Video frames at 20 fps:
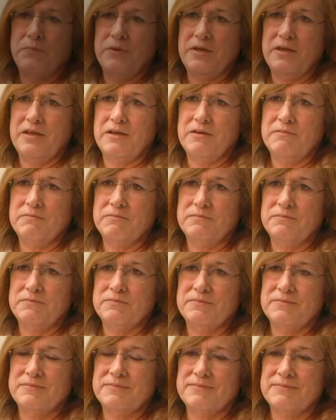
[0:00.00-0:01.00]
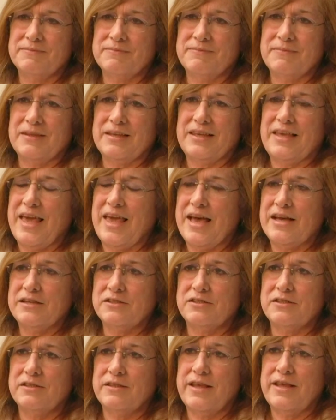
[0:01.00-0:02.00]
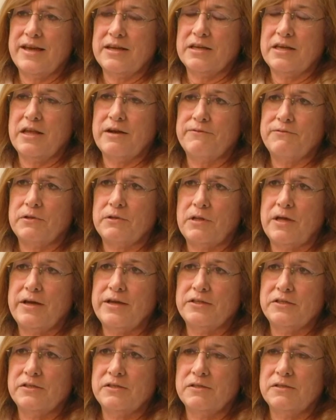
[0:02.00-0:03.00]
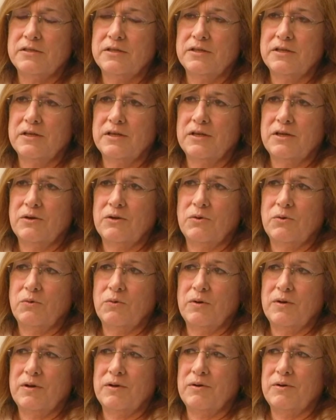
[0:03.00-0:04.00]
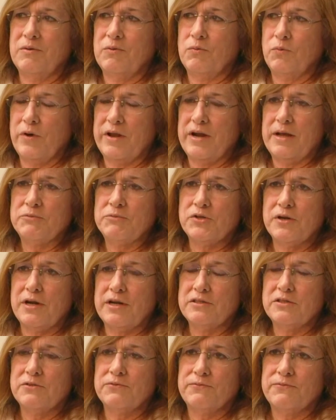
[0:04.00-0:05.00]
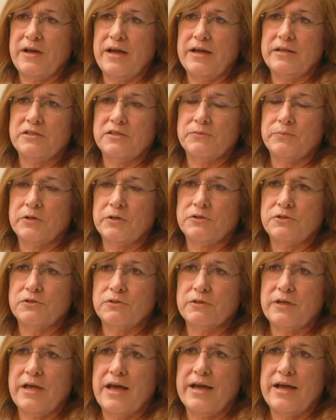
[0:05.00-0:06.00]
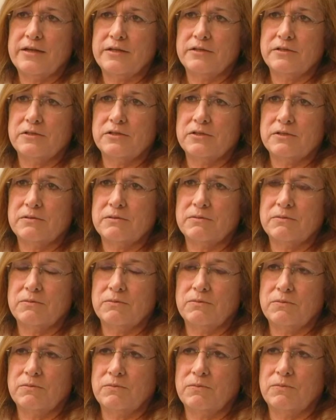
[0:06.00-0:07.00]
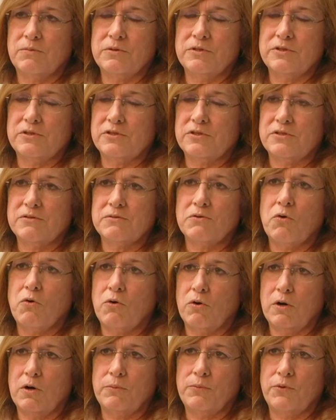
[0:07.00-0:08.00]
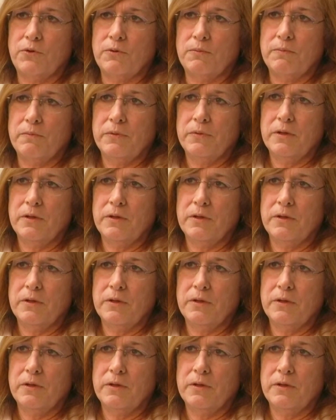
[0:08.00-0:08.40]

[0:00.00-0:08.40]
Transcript: Being cast in that kind of a light when I'm trying to find spiritual guidance was horrible.